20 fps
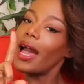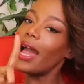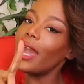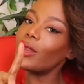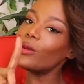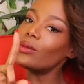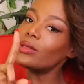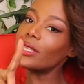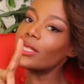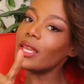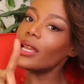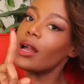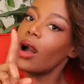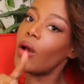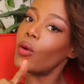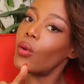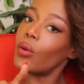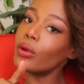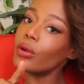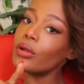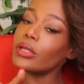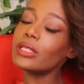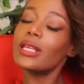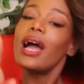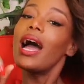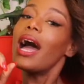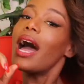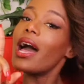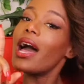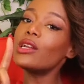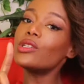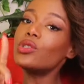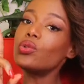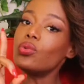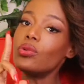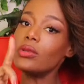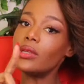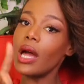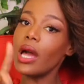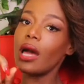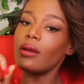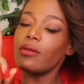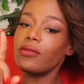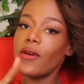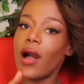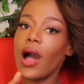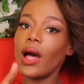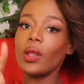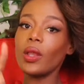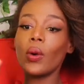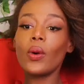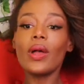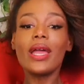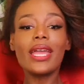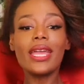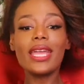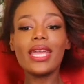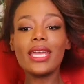I don't take orders, I do not follow.